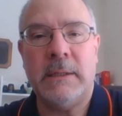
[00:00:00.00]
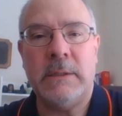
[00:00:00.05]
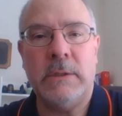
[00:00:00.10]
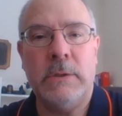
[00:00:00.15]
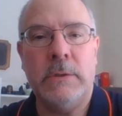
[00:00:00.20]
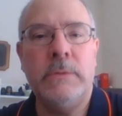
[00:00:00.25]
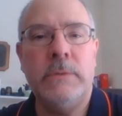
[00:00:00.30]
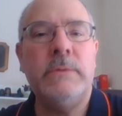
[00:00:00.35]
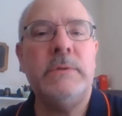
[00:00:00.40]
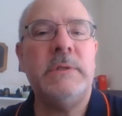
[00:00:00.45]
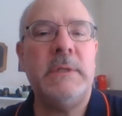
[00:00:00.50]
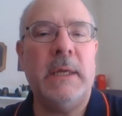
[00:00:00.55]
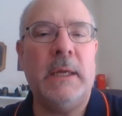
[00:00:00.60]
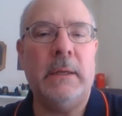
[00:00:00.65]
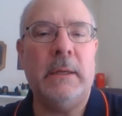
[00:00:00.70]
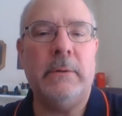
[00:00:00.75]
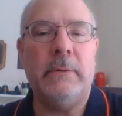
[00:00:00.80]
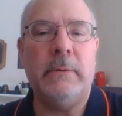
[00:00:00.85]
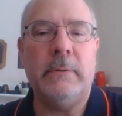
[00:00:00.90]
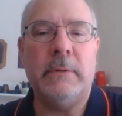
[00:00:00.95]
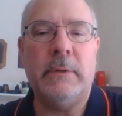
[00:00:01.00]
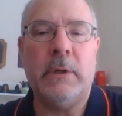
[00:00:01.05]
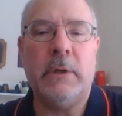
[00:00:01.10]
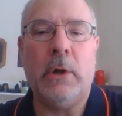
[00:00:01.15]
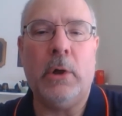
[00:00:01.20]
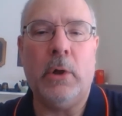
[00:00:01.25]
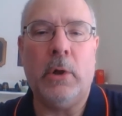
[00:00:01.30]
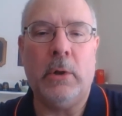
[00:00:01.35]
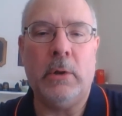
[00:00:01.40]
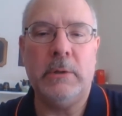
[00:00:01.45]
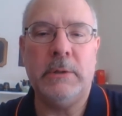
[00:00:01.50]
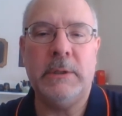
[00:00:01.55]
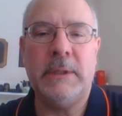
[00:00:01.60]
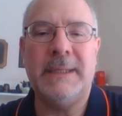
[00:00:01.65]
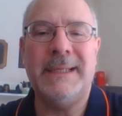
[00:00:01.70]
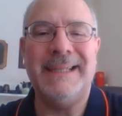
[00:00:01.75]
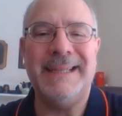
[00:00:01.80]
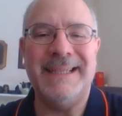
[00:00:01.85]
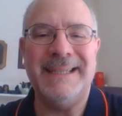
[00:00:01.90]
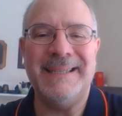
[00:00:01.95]
a new standard called,
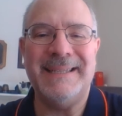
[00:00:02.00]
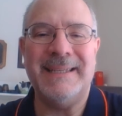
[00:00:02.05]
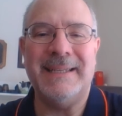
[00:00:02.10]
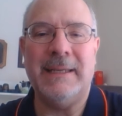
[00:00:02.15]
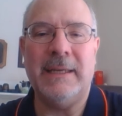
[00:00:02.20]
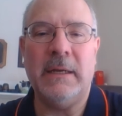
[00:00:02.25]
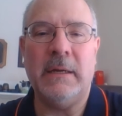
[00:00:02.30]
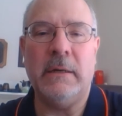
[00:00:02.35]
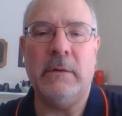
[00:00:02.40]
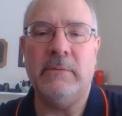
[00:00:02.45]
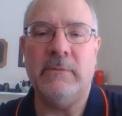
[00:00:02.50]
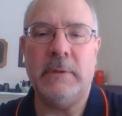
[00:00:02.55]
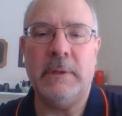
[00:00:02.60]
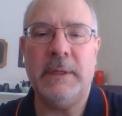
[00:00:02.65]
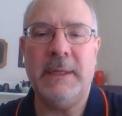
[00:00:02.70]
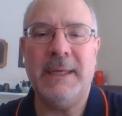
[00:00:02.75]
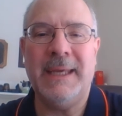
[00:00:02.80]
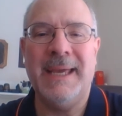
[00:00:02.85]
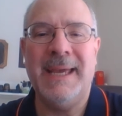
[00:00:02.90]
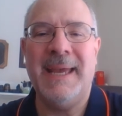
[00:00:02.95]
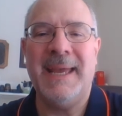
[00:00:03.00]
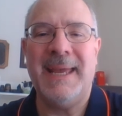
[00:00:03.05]
listen carefully,